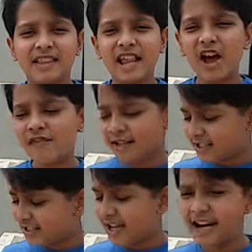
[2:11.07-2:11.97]
Now we
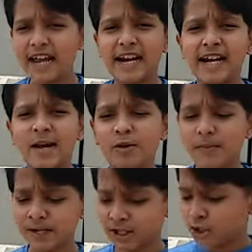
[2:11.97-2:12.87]
have the sunlight. I'm
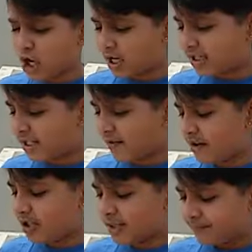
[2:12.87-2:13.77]
gonna make a chocolate
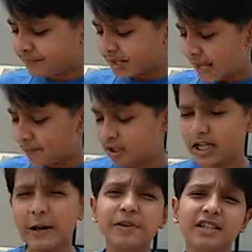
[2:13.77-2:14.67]
sandwich. I'm gonna
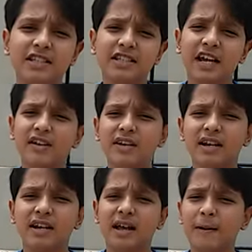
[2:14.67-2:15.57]
keep it inside
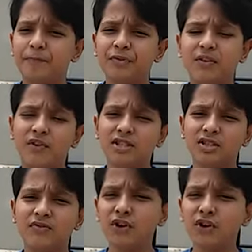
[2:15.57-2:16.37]
it for a